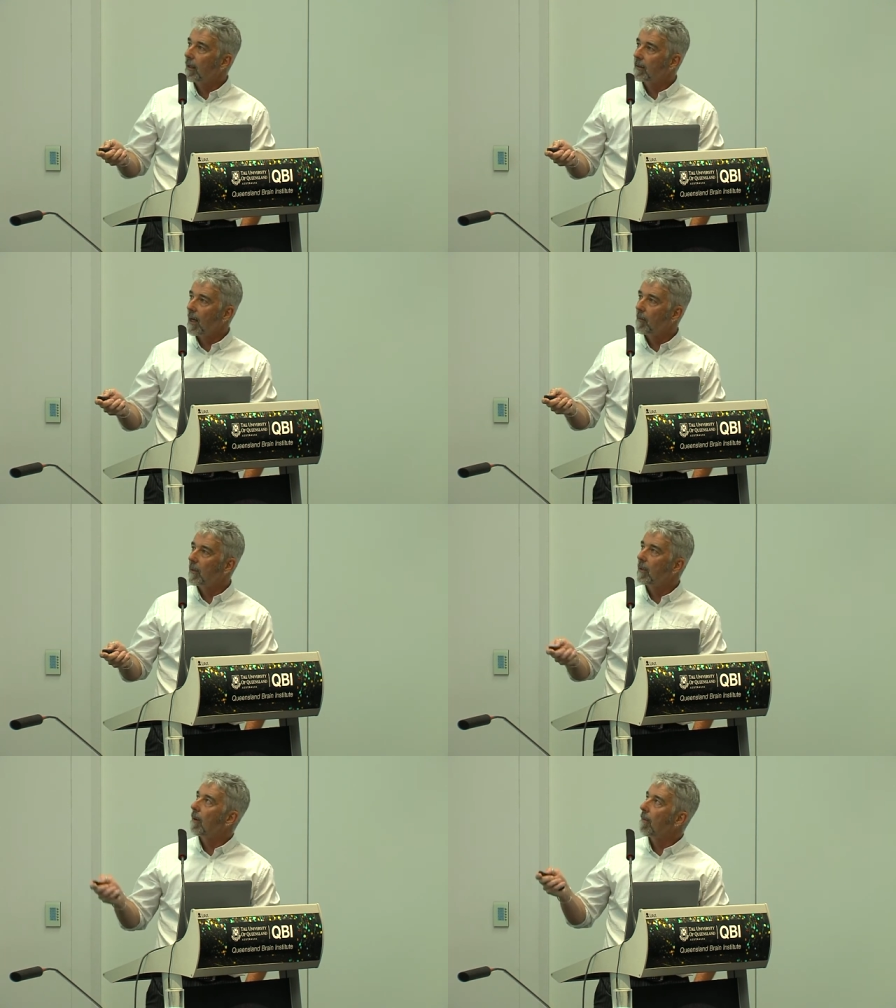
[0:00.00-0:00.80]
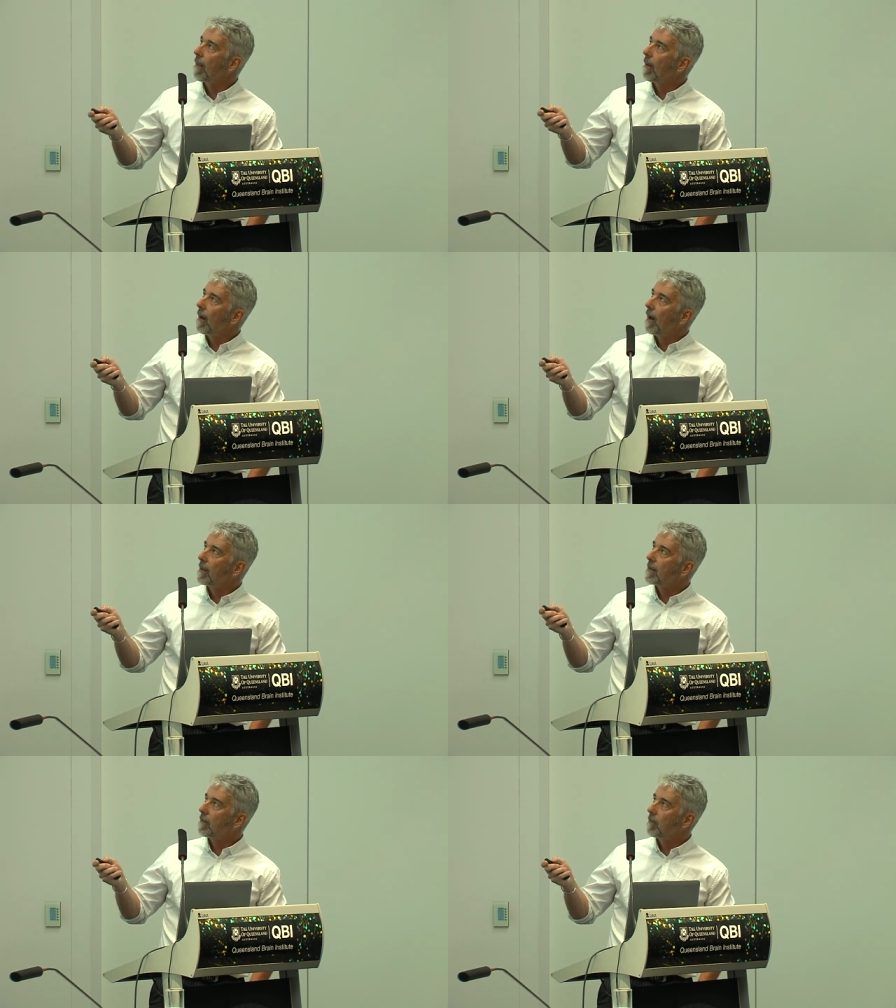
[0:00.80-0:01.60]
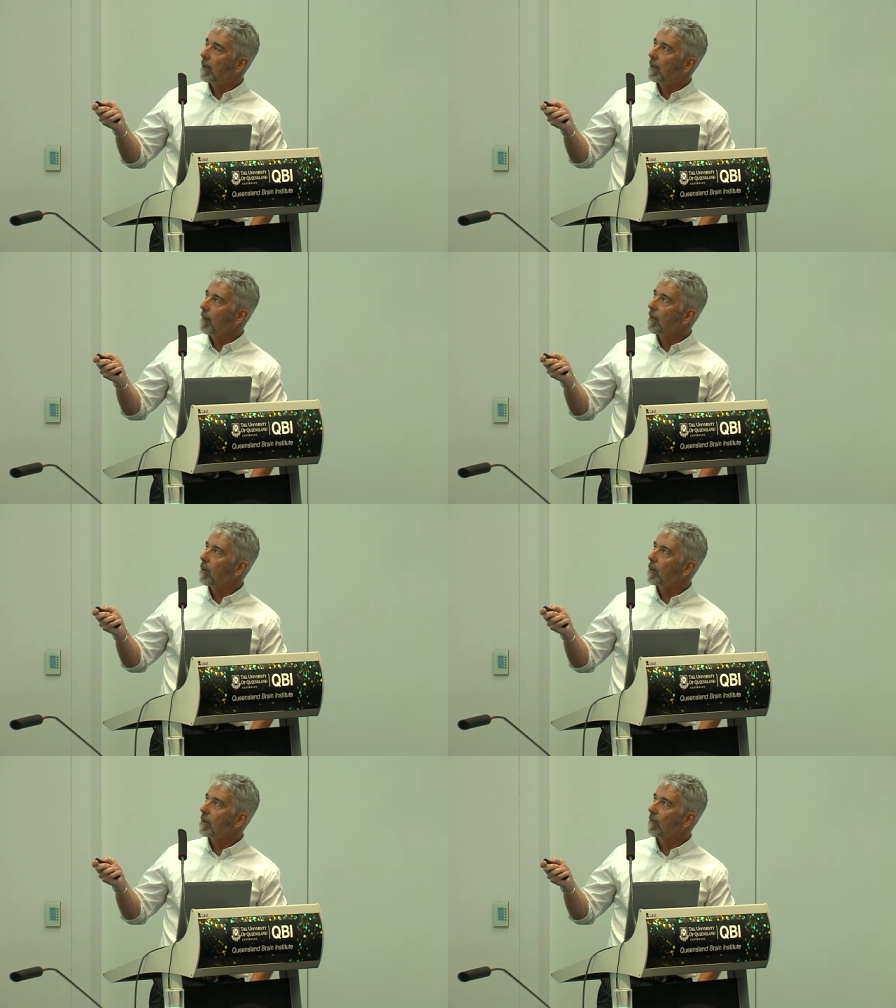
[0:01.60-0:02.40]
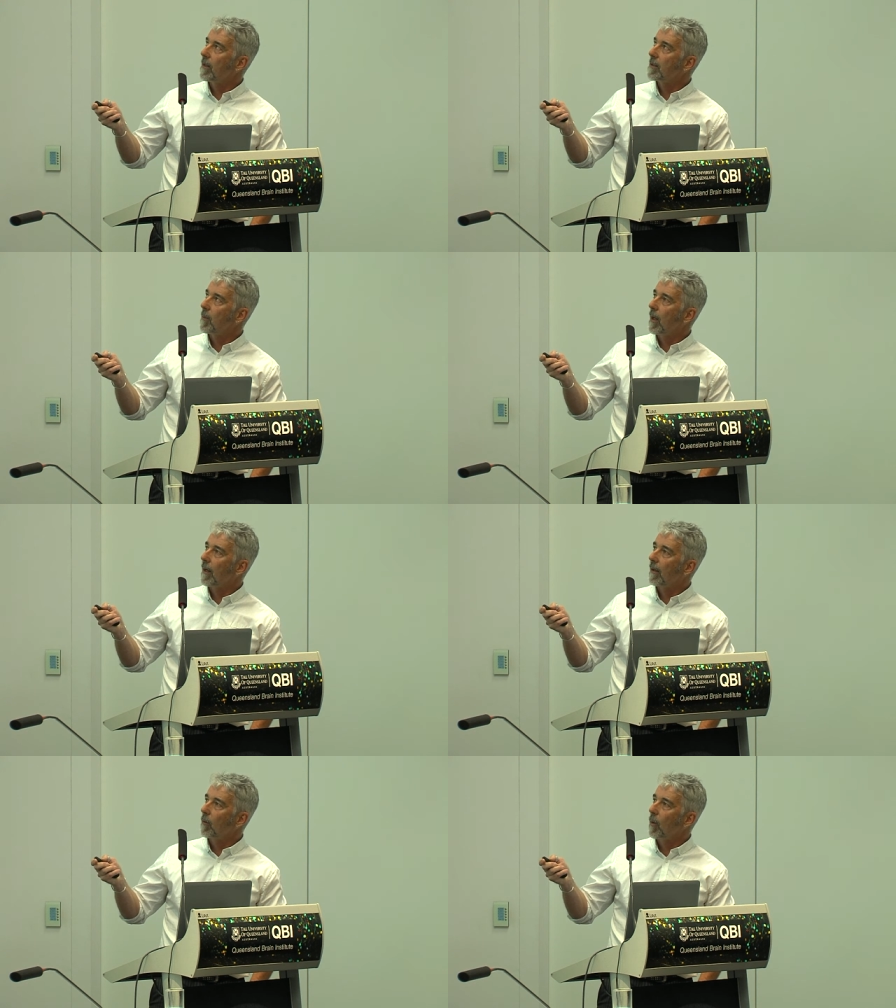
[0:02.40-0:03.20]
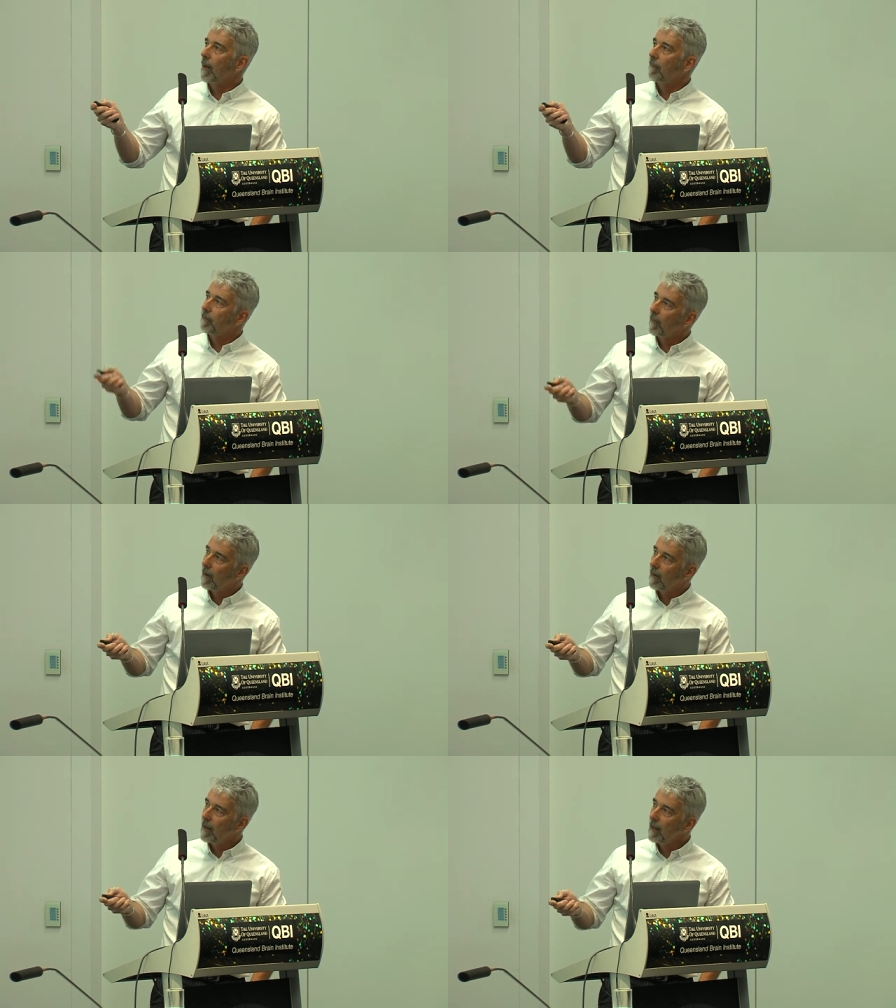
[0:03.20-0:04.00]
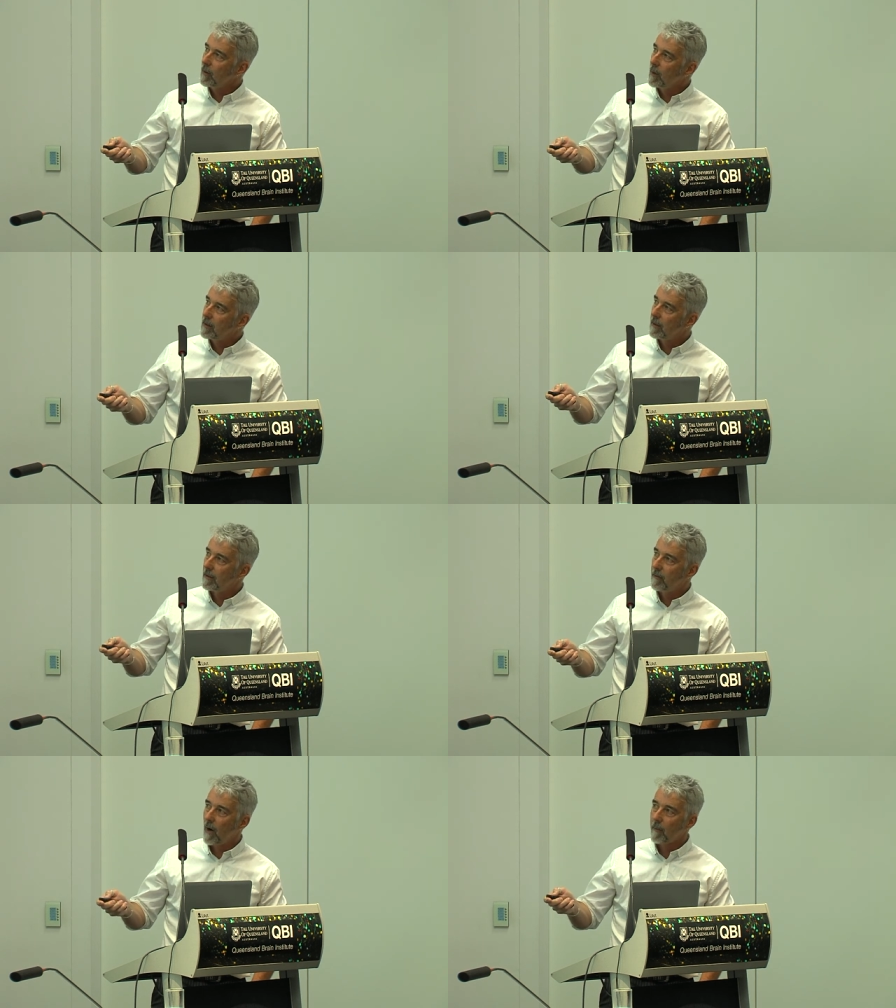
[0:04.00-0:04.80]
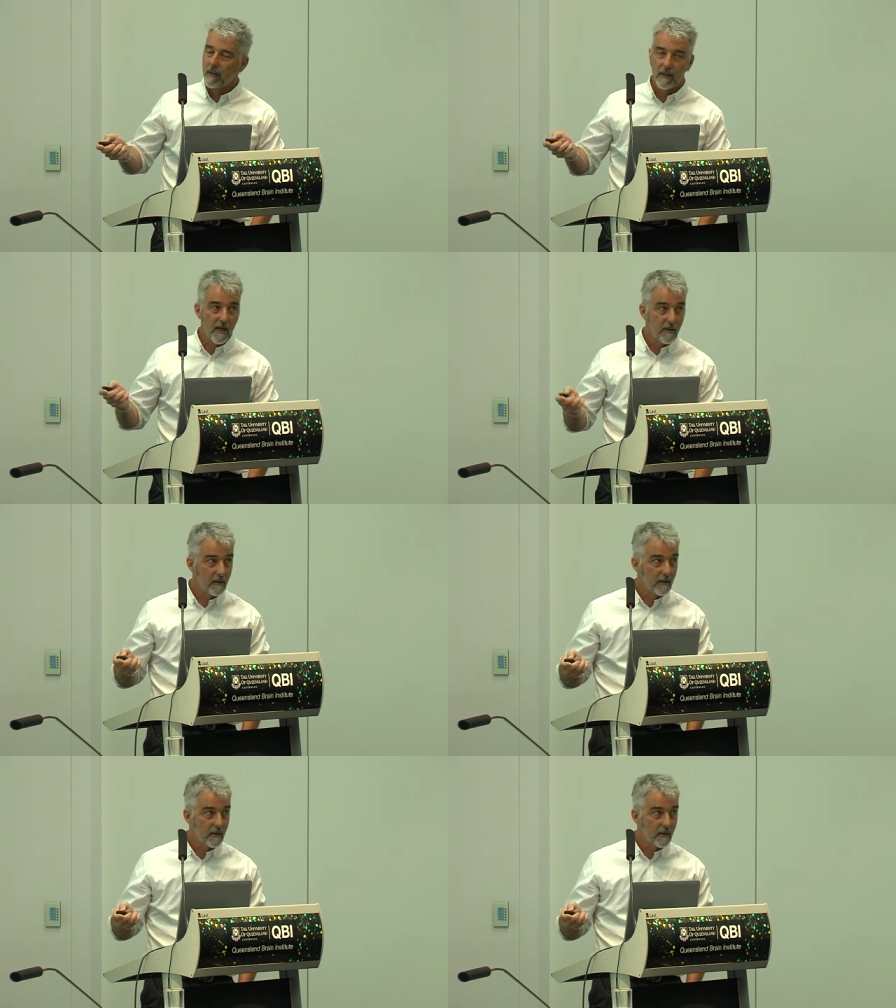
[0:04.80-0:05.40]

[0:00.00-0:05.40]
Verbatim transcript: examine as chemicals of this molecular weight. They then go into this fragmentation